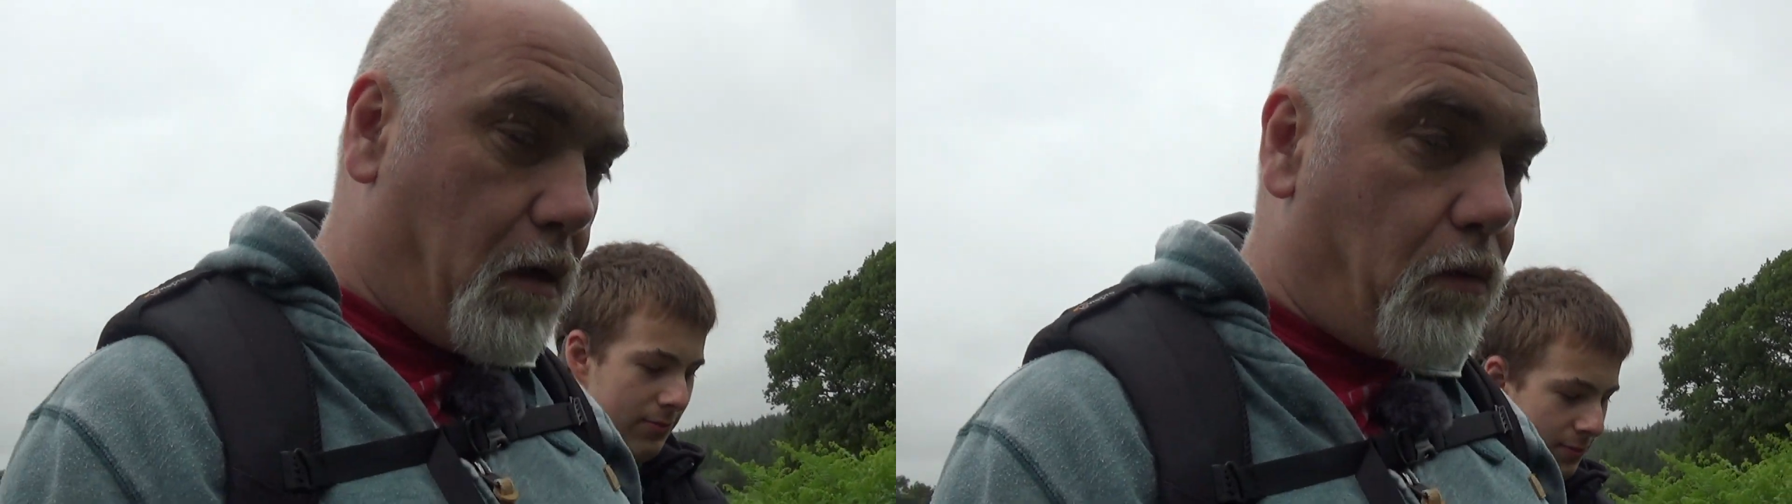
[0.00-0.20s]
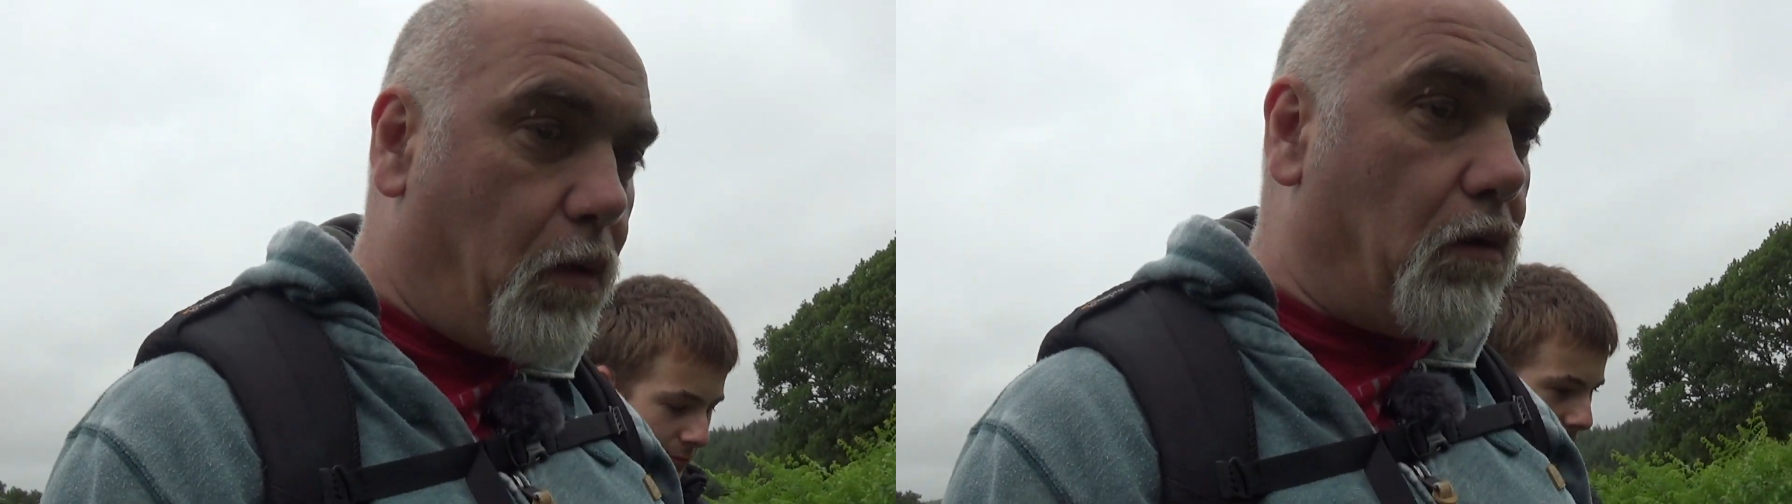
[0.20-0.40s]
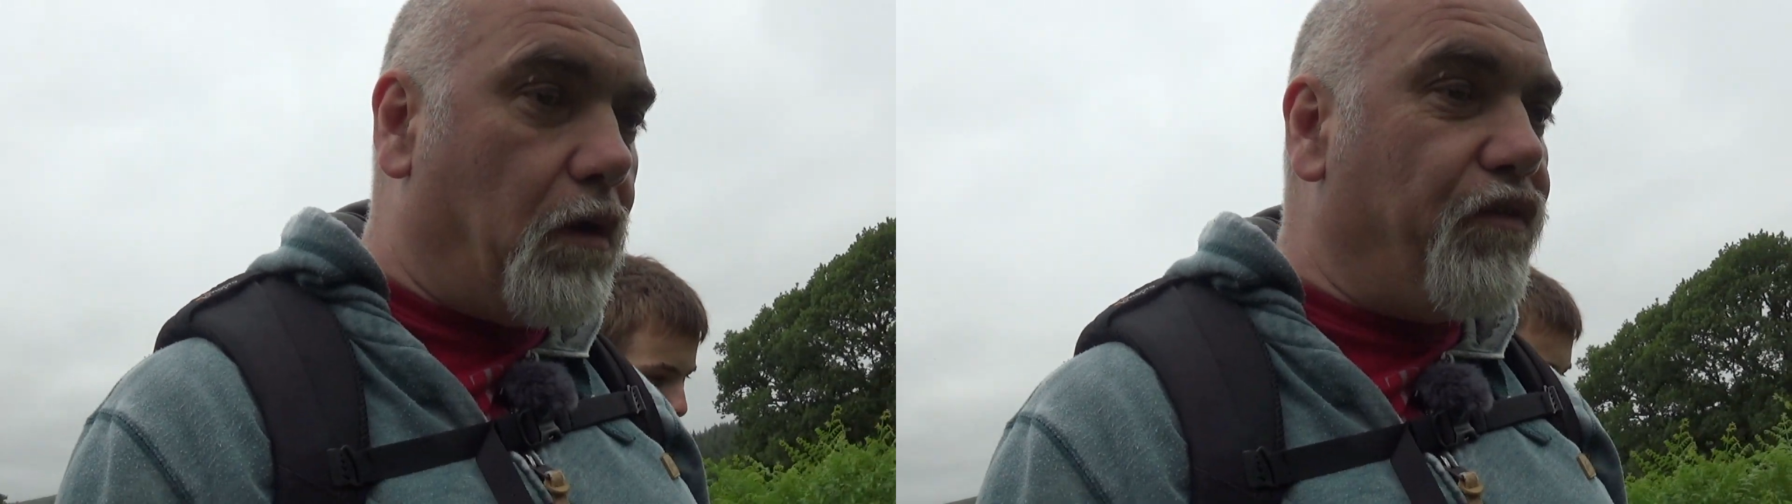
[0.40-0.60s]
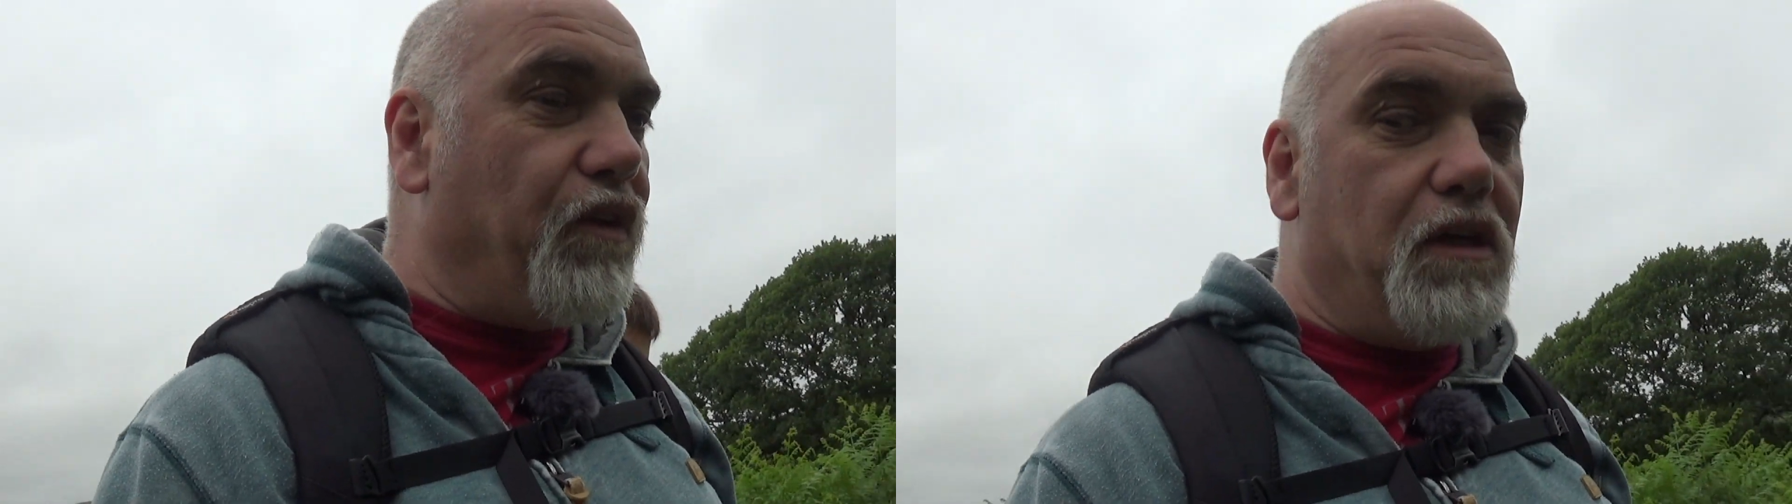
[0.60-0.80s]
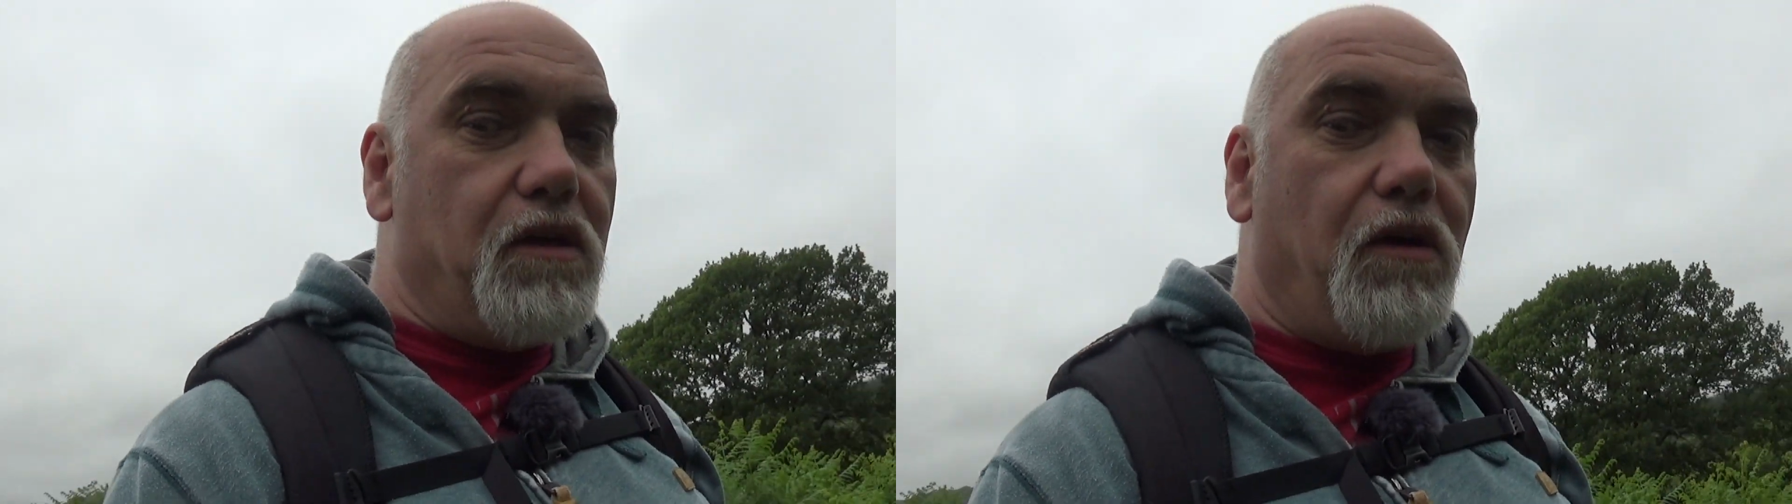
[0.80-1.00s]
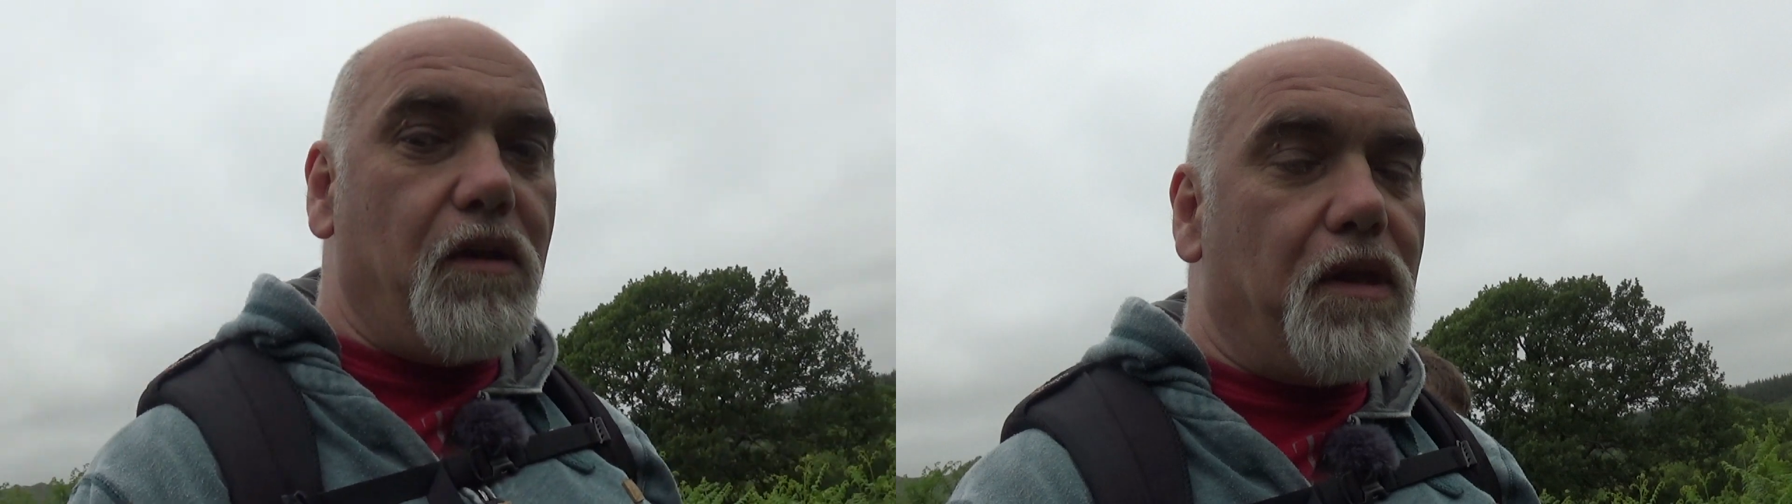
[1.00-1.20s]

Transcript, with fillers: Well, if I did nine